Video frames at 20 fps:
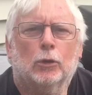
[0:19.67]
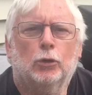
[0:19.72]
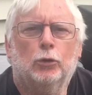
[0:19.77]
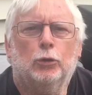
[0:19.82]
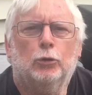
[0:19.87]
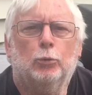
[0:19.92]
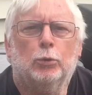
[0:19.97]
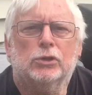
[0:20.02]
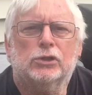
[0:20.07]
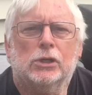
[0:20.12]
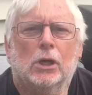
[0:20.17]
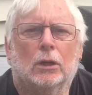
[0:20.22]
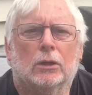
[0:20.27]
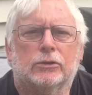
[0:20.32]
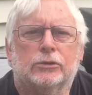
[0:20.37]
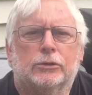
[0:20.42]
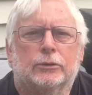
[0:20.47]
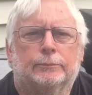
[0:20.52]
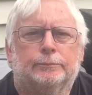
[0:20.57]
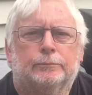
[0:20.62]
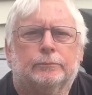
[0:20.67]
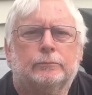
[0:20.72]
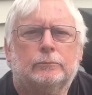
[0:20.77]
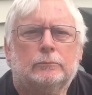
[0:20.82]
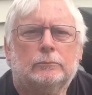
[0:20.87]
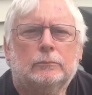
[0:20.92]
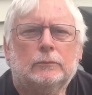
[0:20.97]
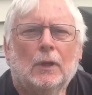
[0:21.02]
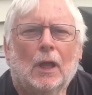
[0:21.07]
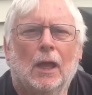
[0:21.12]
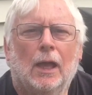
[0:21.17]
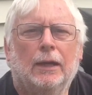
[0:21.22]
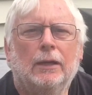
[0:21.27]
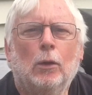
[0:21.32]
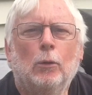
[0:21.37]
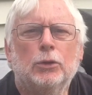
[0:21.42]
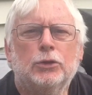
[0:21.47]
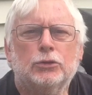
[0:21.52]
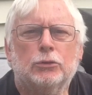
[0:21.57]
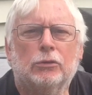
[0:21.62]
good results. I
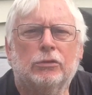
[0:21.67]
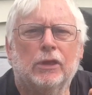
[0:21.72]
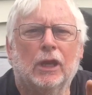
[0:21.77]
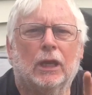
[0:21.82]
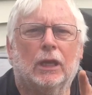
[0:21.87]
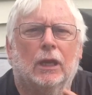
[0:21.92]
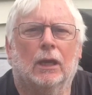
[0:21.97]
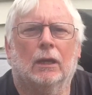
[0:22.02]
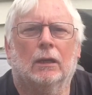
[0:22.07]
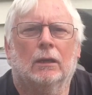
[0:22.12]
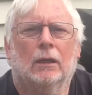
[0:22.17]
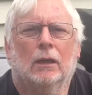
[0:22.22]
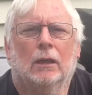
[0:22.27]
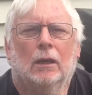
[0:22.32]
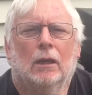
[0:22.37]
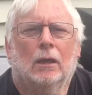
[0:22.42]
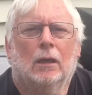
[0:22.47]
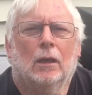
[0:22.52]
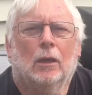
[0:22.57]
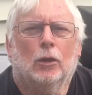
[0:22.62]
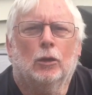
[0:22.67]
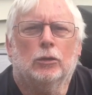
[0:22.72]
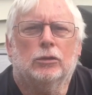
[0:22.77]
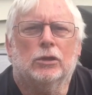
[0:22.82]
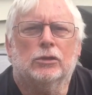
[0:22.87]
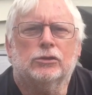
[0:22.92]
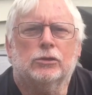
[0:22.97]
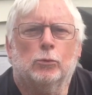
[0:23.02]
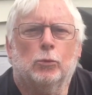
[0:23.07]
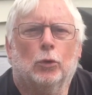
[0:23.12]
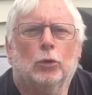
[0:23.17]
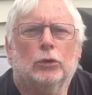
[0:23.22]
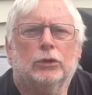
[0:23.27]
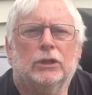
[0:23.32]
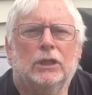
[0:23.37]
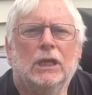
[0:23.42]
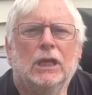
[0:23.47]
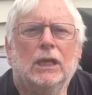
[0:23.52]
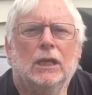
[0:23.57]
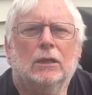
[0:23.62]
know what you're thinking. Does the
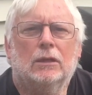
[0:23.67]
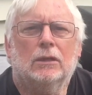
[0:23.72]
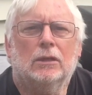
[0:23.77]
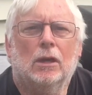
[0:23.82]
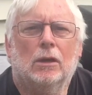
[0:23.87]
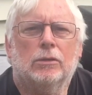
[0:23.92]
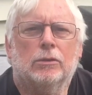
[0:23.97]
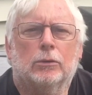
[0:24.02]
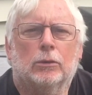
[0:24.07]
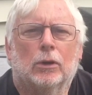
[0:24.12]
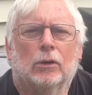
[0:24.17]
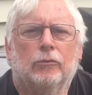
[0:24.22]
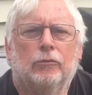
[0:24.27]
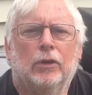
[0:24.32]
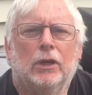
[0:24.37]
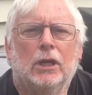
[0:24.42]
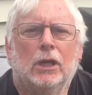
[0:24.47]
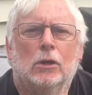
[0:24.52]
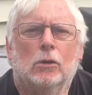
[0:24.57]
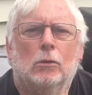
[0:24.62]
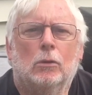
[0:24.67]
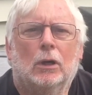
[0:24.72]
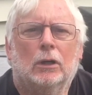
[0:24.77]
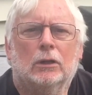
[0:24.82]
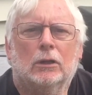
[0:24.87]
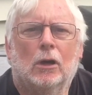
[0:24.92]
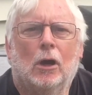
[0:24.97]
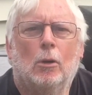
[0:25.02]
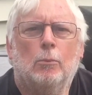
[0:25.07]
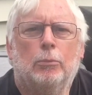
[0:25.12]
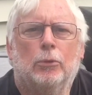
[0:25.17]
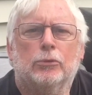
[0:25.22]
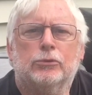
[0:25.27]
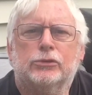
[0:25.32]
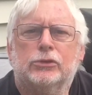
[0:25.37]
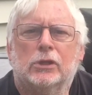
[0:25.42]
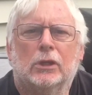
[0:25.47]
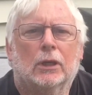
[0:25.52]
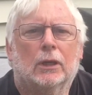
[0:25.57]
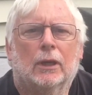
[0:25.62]
world need another video on
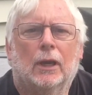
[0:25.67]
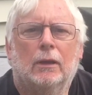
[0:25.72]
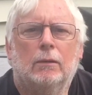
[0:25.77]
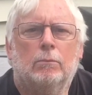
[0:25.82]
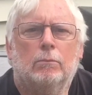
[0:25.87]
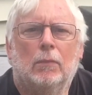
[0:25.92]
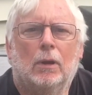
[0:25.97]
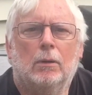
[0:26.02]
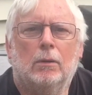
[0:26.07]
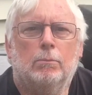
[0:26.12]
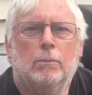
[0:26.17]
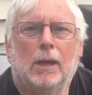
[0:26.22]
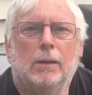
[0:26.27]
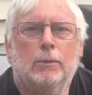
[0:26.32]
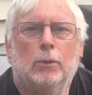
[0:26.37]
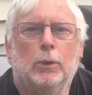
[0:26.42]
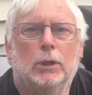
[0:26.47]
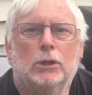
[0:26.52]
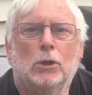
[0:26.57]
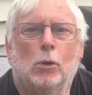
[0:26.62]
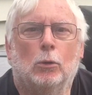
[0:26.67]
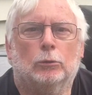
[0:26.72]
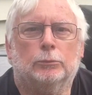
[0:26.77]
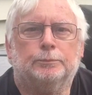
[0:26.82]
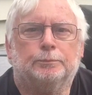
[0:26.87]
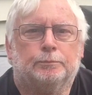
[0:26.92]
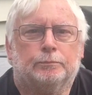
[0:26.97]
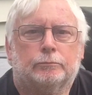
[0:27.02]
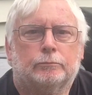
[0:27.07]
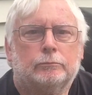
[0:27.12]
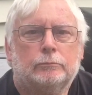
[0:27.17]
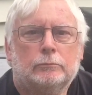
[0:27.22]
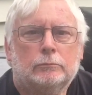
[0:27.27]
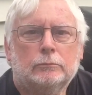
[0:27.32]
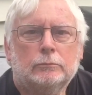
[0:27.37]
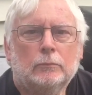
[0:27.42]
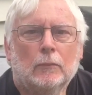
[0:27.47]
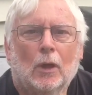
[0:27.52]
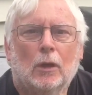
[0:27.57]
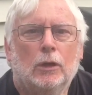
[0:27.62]
composting? And maybe we don't.
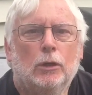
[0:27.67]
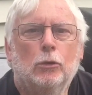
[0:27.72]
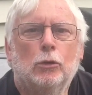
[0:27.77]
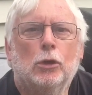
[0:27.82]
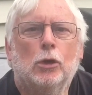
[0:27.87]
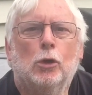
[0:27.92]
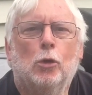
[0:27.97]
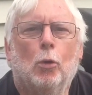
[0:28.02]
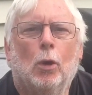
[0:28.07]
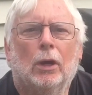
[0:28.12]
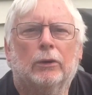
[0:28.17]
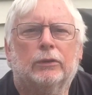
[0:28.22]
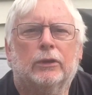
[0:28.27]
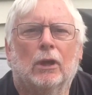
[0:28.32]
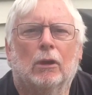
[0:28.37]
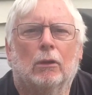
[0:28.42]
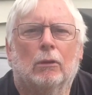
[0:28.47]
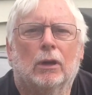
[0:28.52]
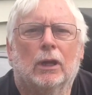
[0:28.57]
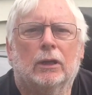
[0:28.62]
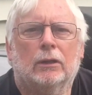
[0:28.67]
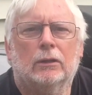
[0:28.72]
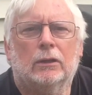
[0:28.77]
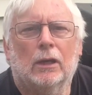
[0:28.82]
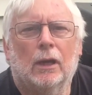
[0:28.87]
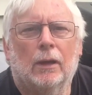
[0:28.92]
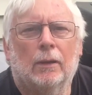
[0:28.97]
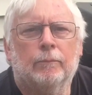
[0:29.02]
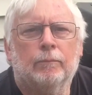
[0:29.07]
You can go out there and